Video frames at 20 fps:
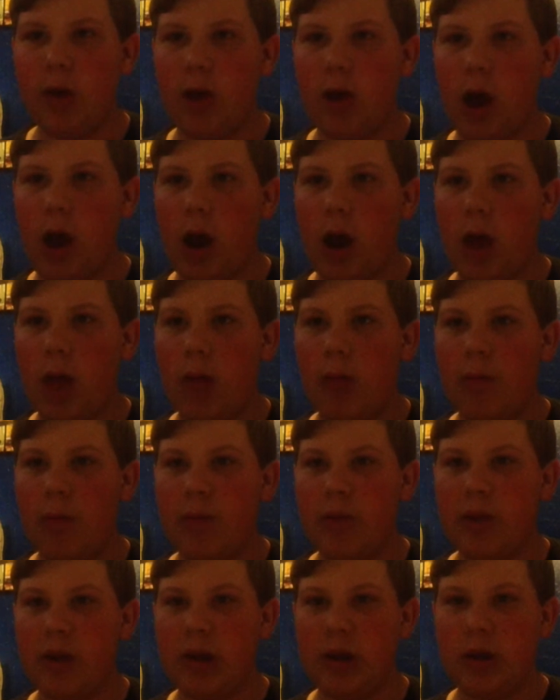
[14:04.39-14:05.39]

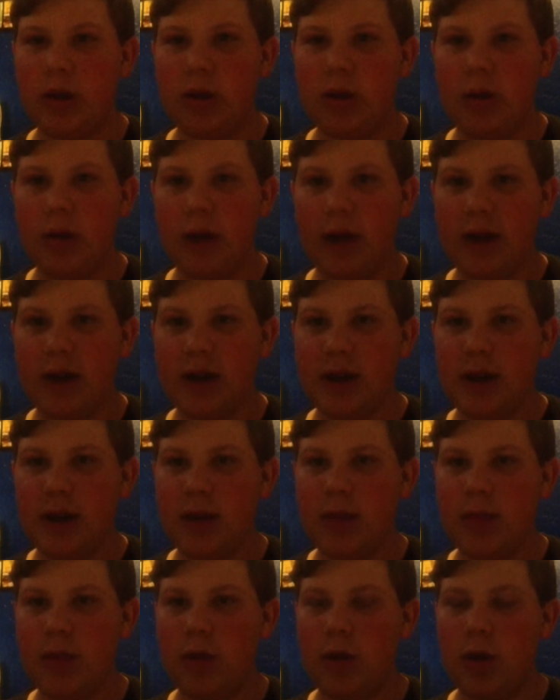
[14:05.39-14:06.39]
But the last
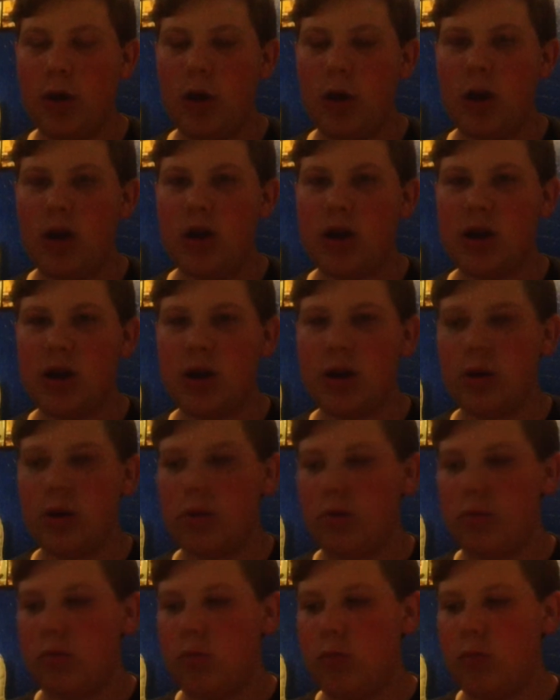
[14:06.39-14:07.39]
game, since
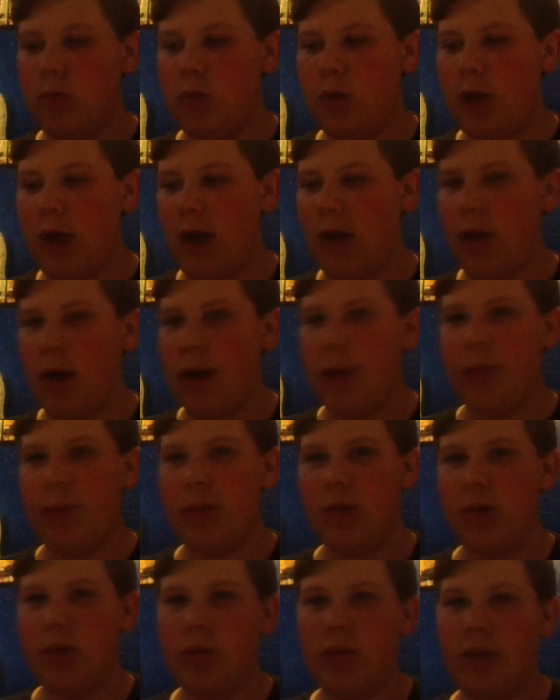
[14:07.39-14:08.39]
how I
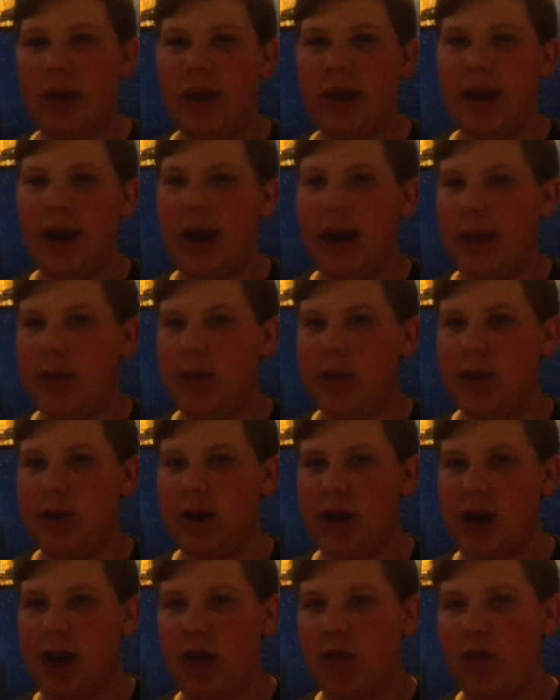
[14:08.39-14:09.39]
put my games, it's
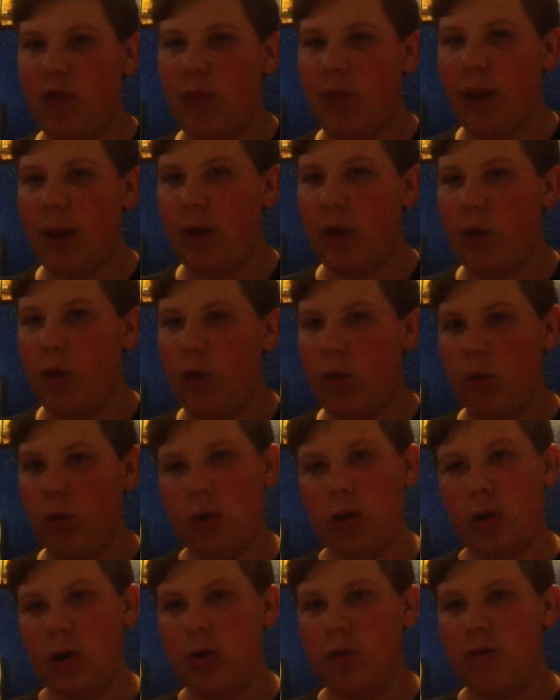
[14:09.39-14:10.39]
in alphabetical
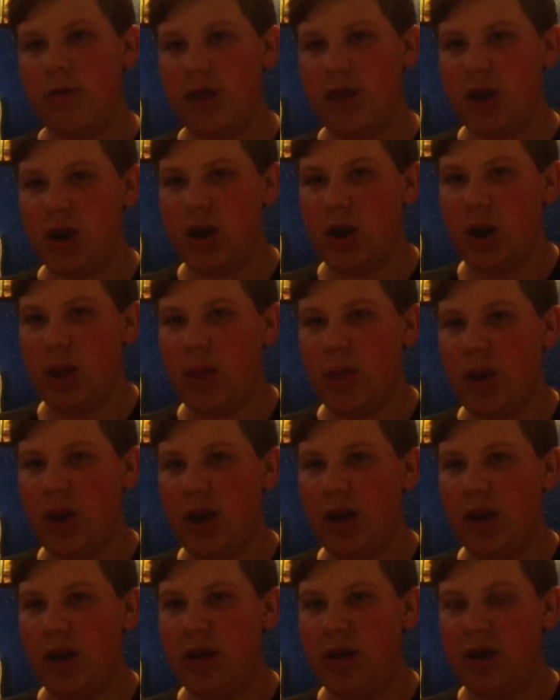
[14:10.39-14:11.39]
order, it's not by
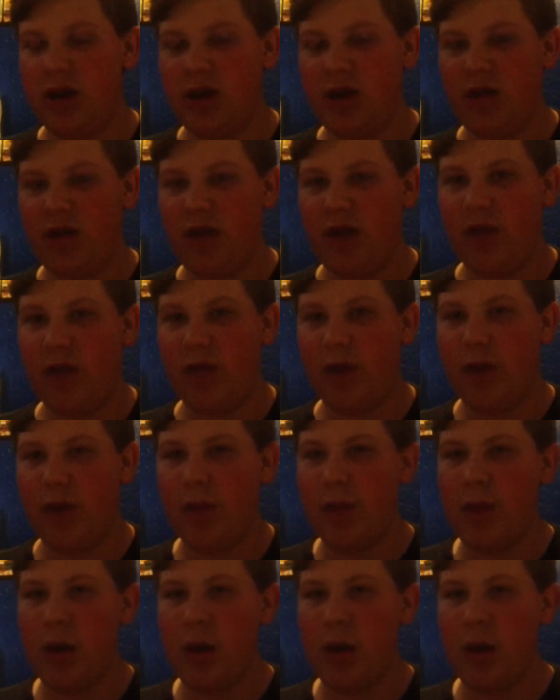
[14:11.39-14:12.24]
least a favorite,